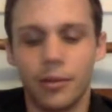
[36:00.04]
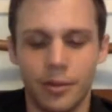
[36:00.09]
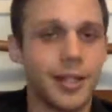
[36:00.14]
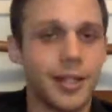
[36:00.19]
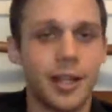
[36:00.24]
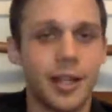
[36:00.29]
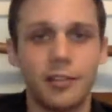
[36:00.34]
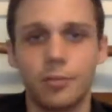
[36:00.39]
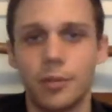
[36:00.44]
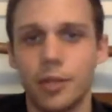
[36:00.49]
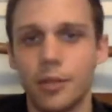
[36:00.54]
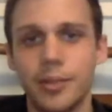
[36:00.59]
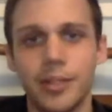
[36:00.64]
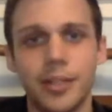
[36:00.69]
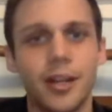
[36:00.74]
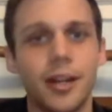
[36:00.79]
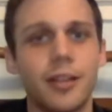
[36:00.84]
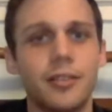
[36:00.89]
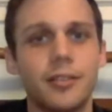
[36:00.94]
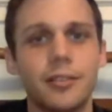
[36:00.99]
my case, might
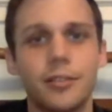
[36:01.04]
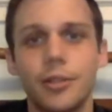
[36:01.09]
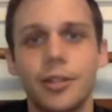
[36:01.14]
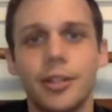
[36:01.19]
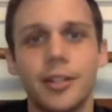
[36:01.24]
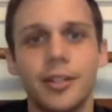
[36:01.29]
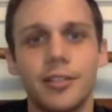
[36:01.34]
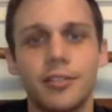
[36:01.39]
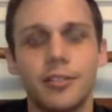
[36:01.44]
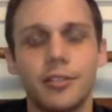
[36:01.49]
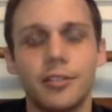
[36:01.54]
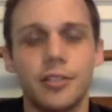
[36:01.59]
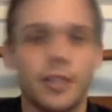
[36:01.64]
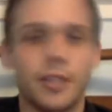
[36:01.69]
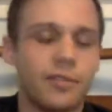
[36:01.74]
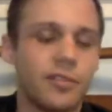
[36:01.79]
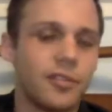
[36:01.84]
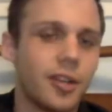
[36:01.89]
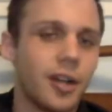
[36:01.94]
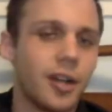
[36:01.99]
be con- creating certain
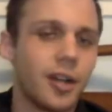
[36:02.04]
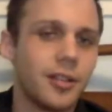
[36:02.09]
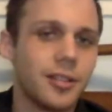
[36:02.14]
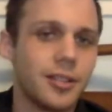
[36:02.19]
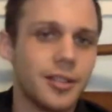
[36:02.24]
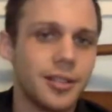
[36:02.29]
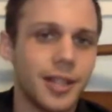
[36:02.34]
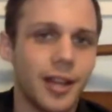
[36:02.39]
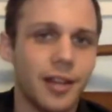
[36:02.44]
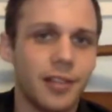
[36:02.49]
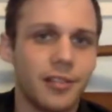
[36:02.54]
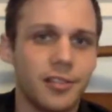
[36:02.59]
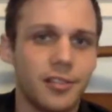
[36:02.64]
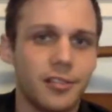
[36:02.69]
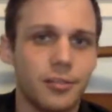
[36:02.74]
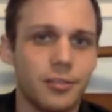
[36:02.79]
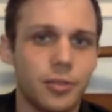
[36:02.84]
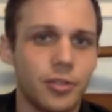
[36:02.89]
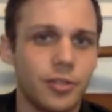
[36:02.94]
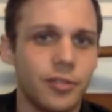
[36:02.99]
types of content
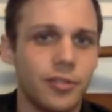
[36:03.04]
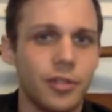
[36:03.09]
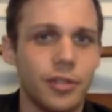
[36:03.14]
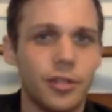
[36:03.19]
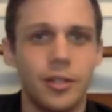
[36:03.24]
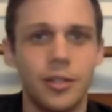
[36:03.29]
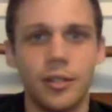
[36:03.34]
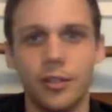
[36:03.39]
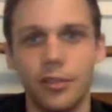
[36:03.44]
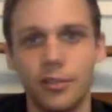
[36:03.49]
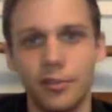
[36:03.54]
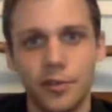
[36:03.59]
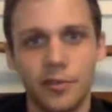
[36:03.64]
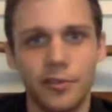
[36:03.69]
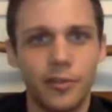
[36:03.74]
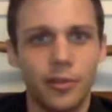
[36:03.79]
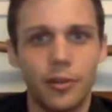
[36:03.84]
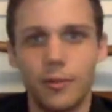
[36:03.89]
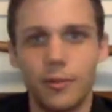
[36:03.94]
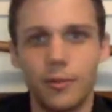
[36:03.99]
assets, which are very useful
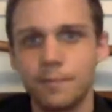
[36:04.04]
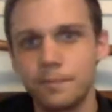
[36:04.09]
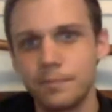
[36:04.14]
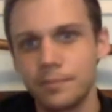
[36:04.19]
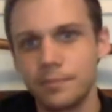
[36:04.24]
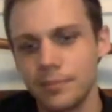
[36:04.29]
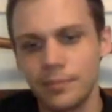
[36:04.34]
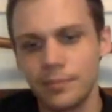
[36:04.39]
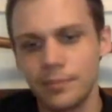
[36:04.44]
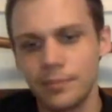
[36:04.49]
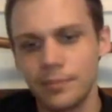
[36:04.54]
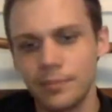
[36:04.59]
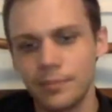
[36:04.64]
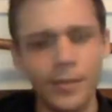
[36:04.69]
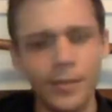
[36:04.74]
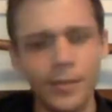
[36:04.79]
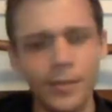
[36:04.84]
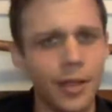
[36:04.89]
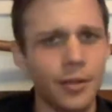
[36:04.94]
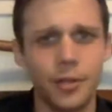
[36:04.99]
for
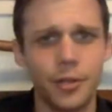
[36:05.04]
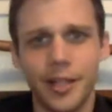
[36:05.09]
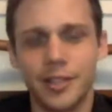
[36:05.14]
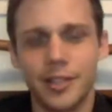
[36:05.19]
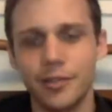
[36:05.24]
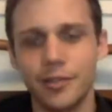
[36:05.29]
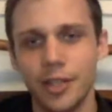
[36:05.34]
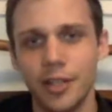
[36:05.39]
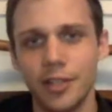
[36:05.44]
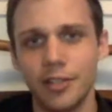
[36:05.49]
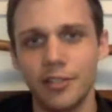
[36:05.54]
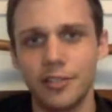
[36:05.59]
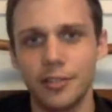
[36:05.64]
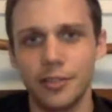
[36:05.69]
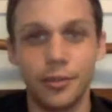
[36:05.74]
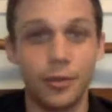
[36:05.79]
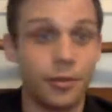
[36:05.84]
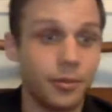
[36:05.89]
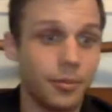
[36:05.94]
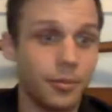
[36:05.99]
their key
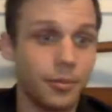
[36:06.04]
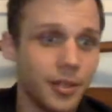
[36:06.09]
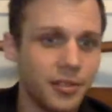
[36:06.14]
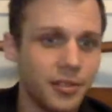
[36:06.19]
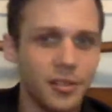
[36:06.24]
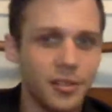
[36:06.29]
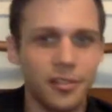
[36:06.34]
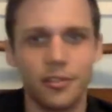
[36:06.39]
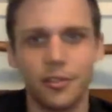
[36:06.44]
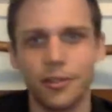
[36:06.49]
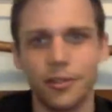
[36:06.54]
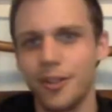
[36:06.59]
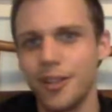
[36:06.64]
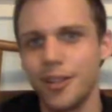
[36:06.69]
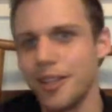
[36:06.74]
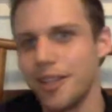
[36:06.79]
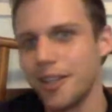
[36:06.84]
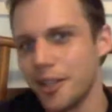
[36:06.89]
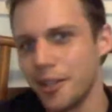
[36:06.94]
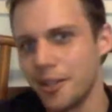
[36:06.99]
activities to grow the business
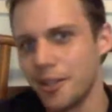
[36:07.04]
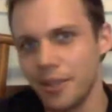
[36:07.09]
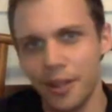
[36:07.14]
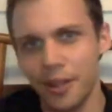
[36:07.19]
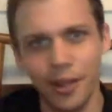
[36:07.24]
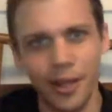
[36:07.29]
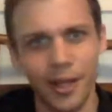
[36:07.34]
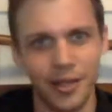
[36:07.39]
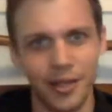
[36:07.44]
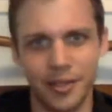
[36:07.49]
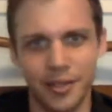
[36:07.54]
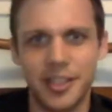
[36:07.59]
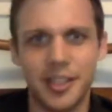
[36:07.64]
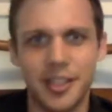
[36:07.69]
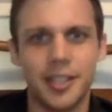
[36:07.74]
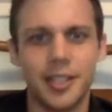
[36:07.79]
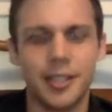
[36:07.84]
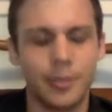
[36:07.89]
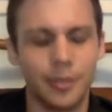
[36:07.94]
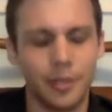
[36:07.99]
or align the
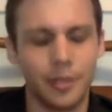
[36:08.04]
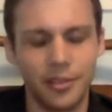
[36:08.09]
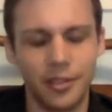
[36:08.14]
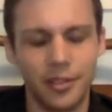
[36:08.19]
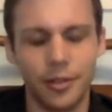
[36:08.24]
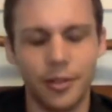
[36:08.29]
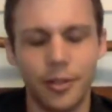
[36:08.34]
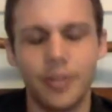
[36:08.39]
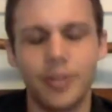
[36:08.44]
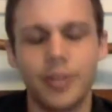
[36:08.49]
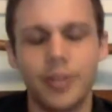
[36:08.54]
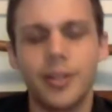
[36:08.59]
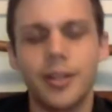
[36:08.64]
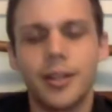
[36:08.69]
team or etc.